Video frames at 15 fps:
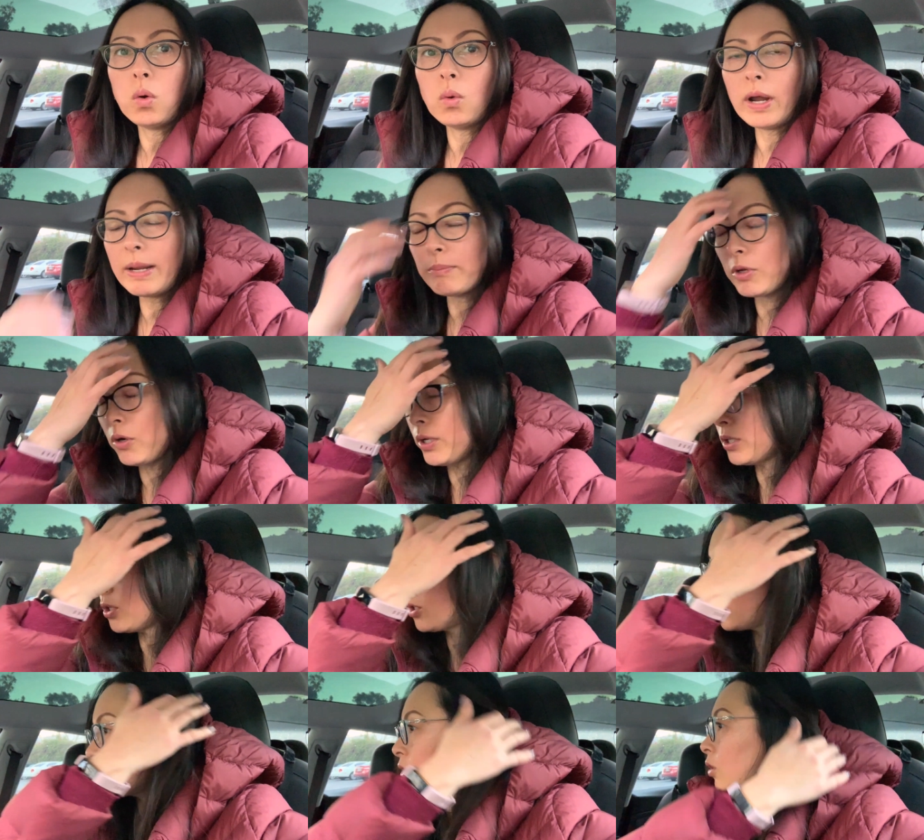What I'm going to
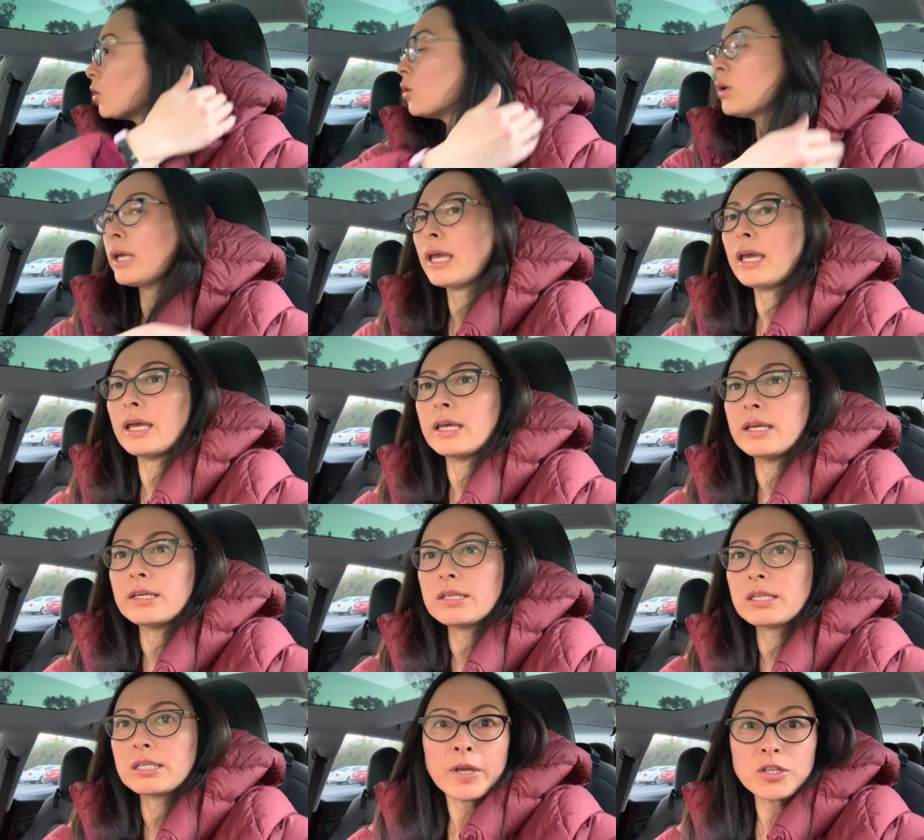do
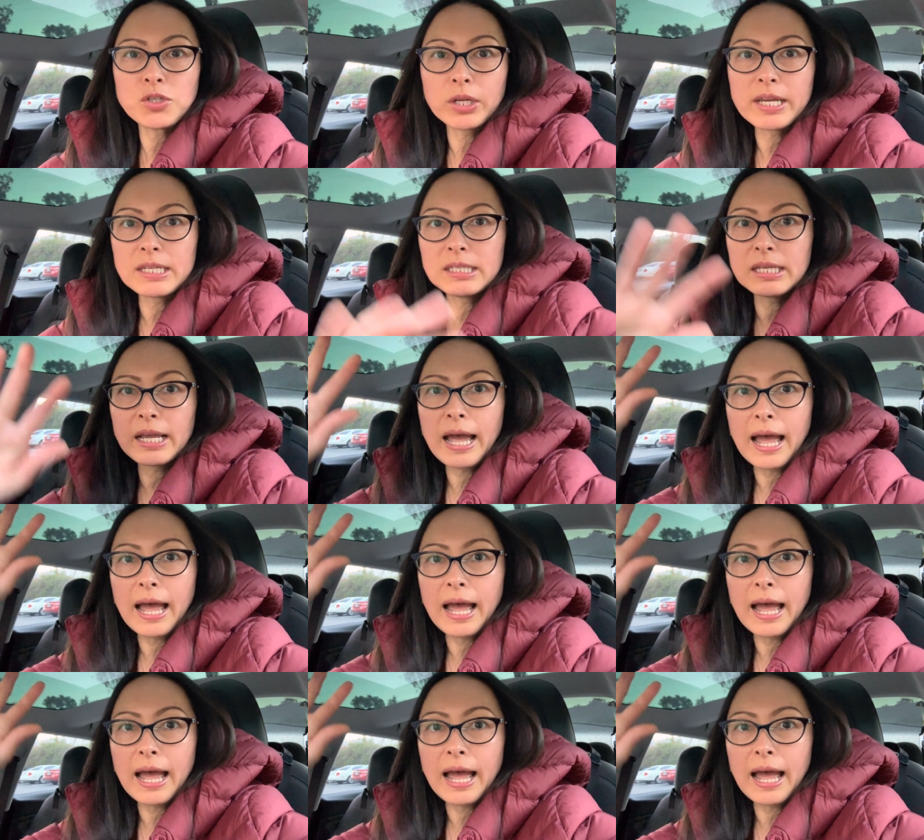is, as you can see,